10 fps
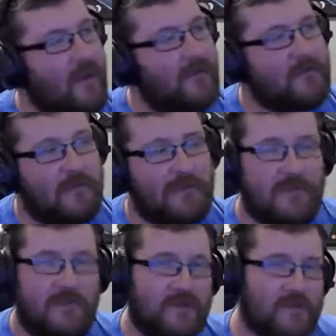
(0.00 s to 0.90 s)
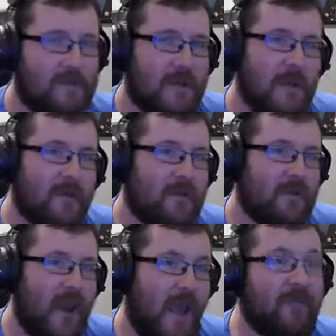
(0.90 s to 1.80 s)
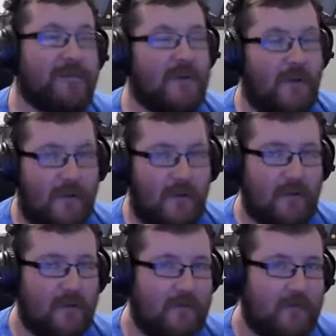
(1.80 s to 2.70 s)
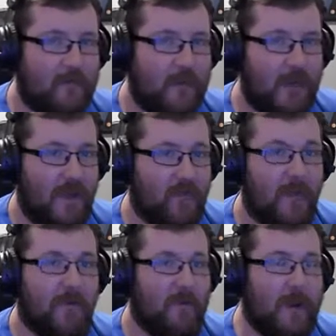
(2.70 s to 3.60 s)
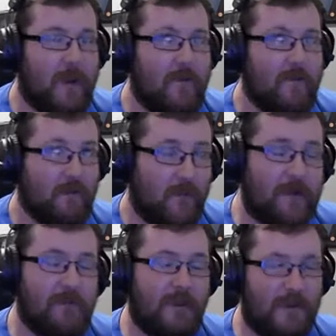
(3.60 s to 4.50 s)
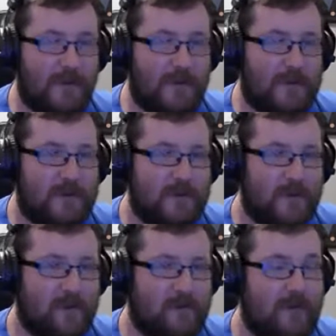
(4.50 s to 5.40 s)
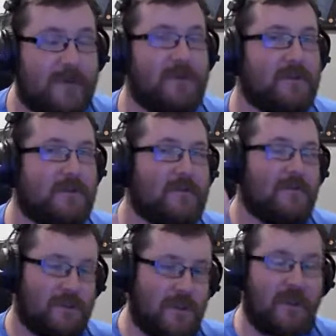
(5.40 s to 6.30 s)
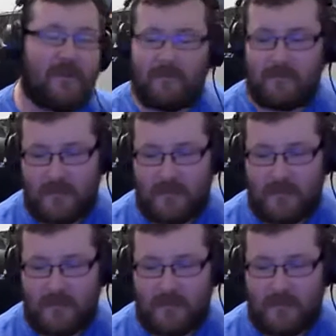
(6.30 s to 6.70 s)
of course, the news about Avatar being re-released in China,